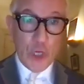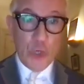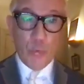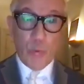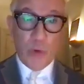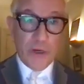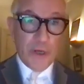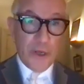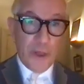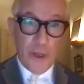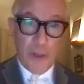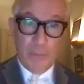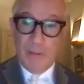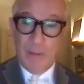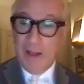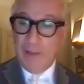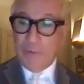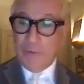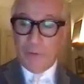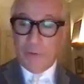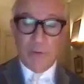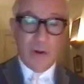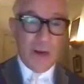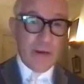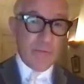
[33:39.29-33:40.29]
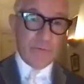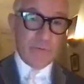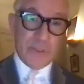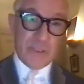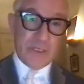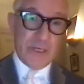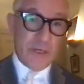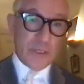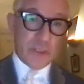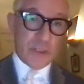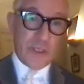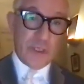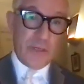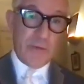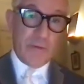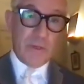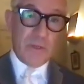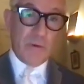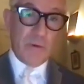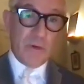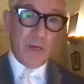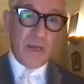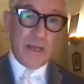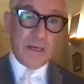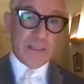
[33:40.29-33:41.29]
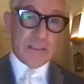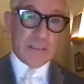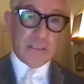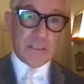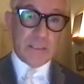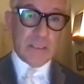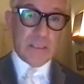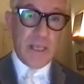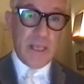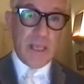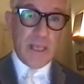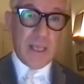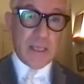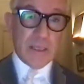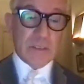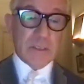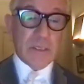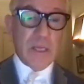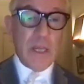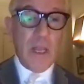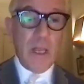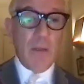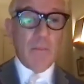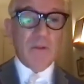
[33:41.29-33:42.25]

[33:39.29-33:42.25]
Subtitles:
We know about the Great Recession in the United States,